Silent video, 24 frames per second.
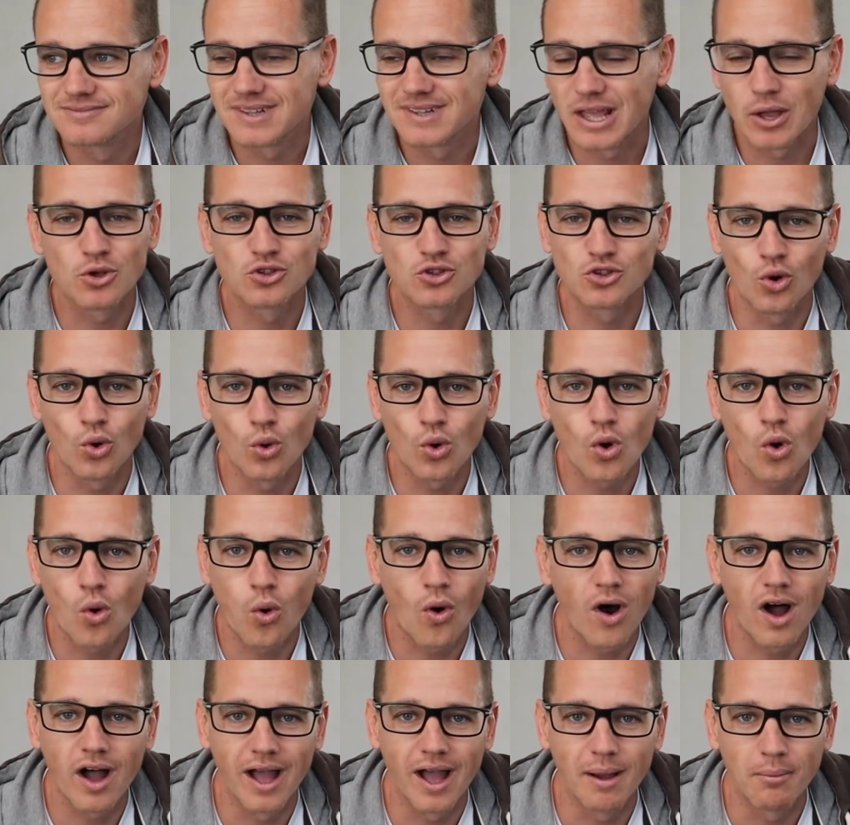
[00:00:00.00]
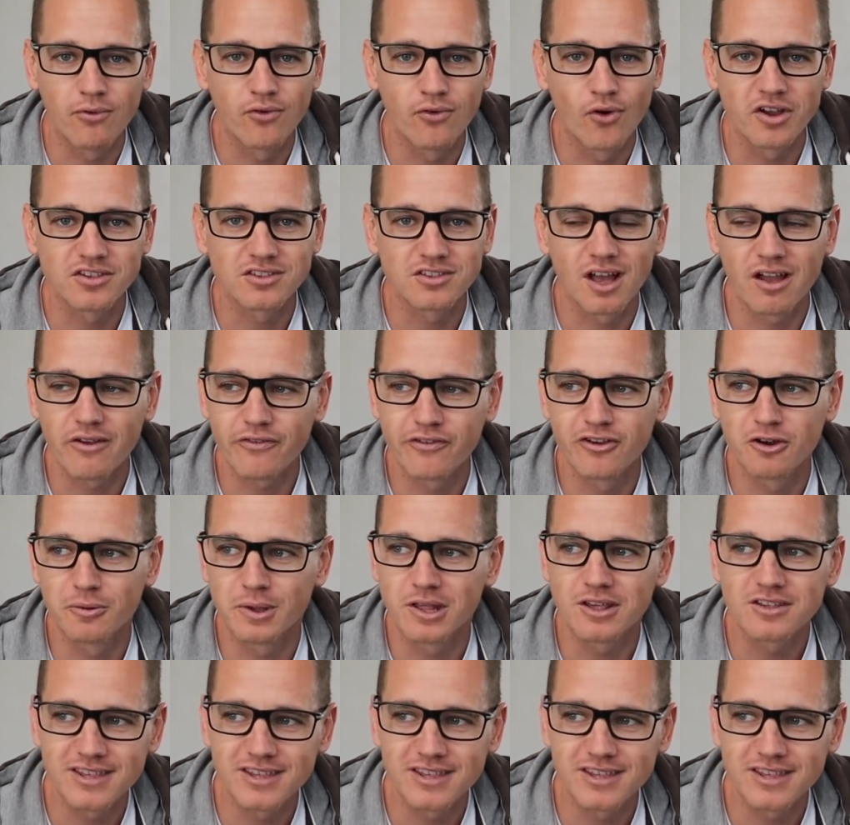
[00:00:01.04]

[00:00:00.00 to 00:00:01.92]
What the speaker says: It was all quiet before I started filming.